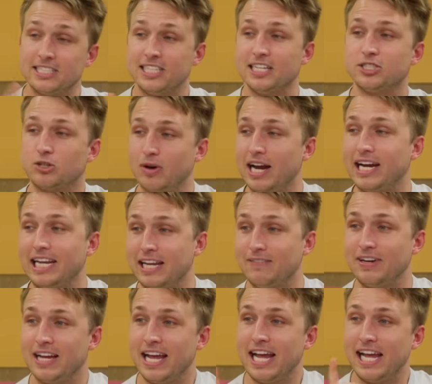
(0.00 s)
see, it's great.
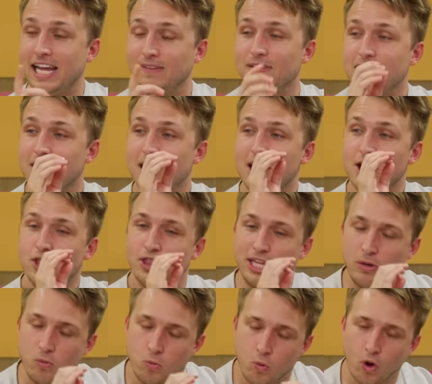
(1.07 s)
Even
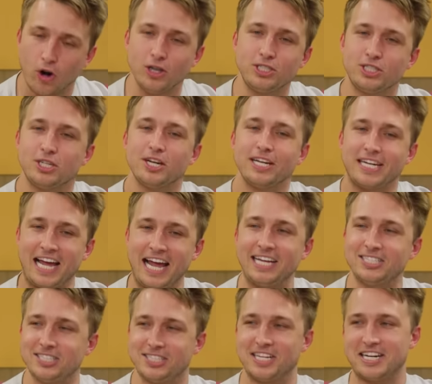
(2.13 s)
the worst
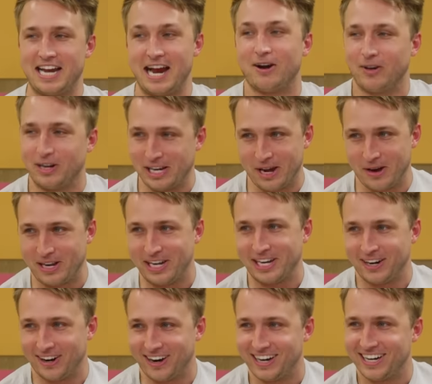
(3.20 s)
case scenario
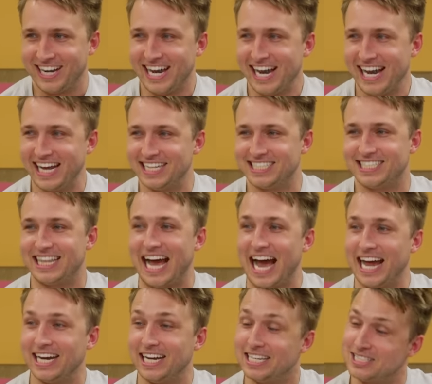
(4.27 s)
here is
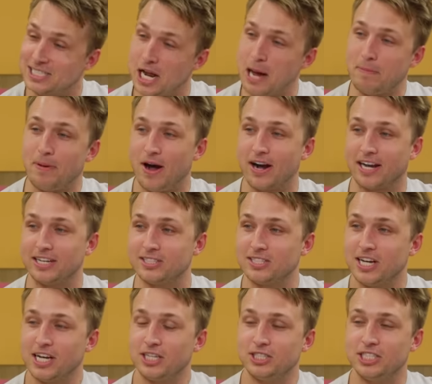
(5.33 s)
that it's not pockets.
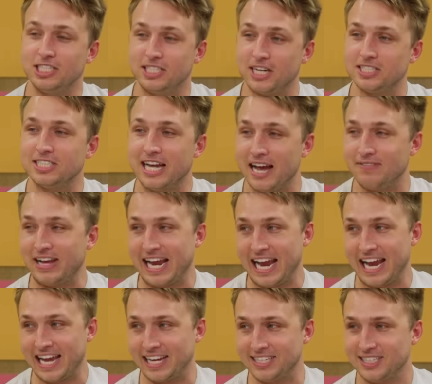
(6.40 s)
She doesn't have a
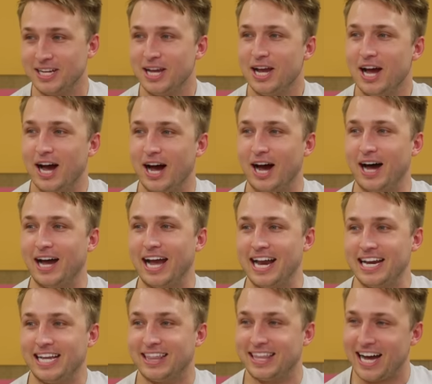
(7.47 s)
hand.
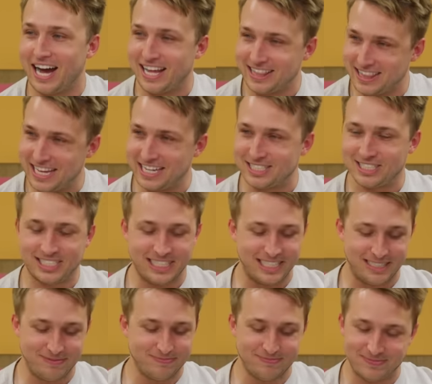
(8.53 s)
He thought that
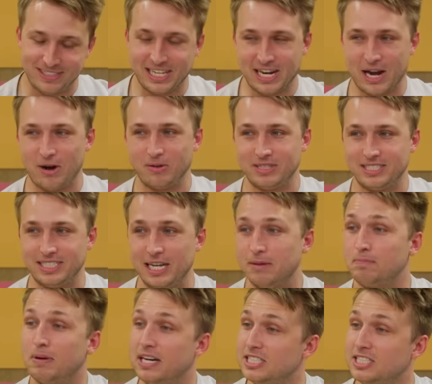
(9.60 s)
she, did,
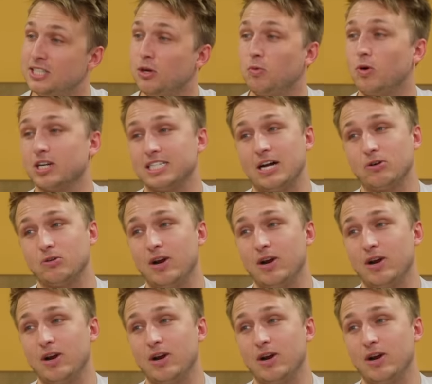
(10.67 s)
but it still worked out